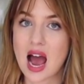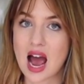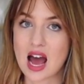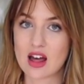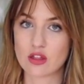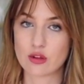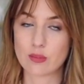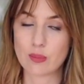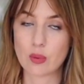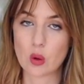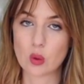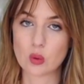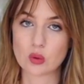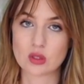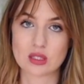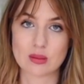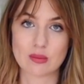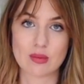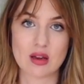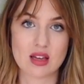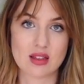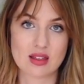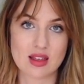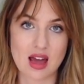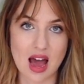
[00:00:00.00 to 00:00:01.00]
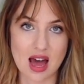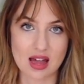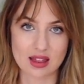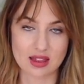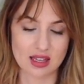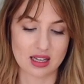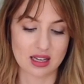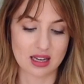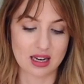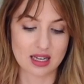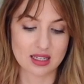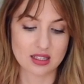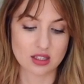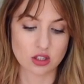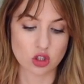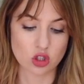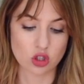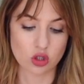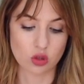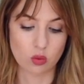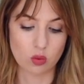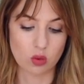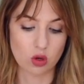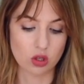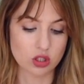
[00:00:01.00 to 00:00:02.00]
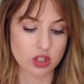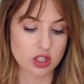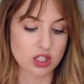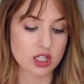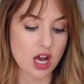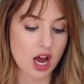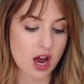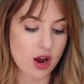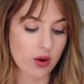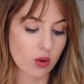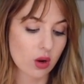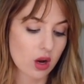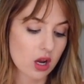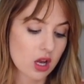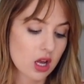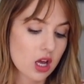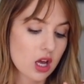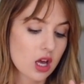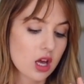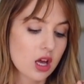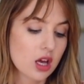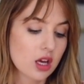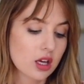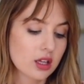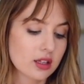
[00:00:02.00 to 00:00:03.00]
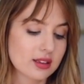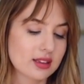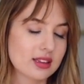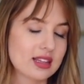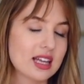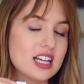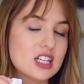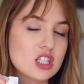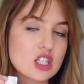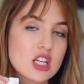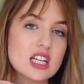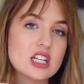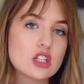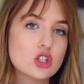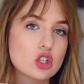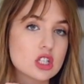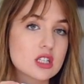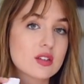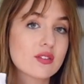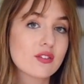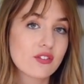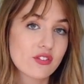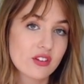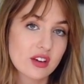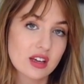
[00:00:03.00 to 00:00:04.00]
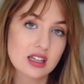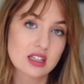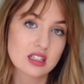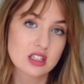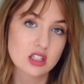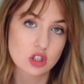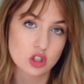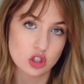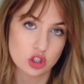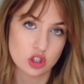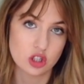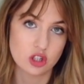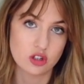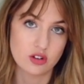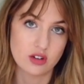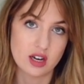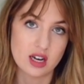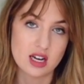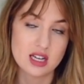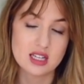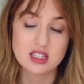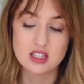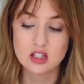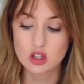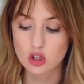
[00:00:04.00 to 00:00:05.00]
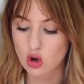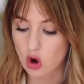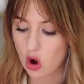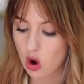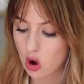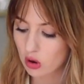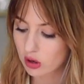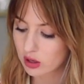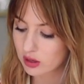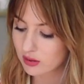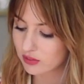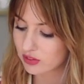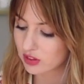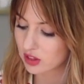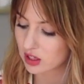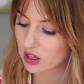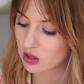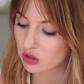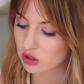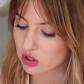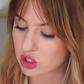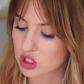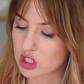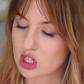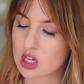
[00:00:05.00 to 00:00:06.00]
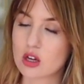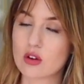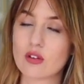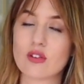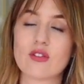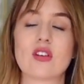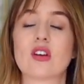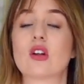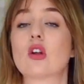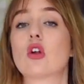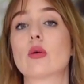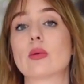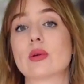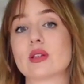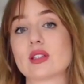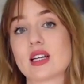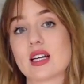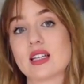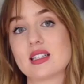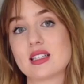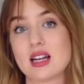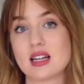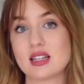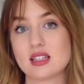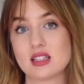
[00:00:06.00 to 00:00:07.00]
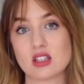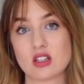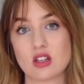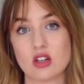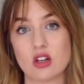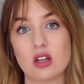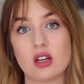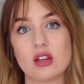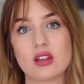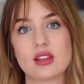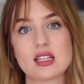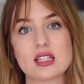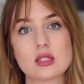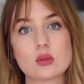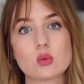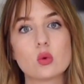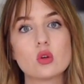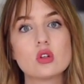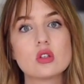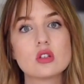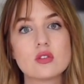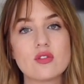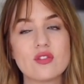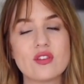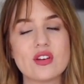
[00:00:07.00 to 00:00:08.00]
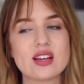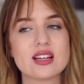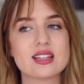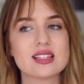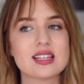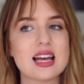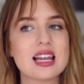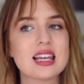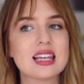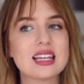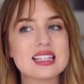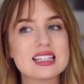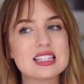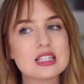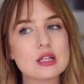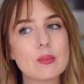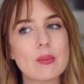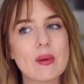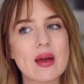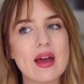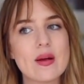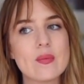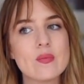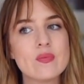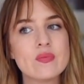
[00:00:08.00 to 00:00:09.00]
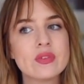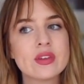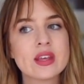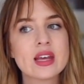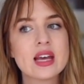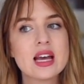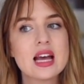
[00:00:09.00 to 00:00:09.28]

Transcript: and the Paul Smith and the Alexa Chung one. So it doesn't feel as luxurious. The cotton of the other two feel almost identical. This one feels a little bit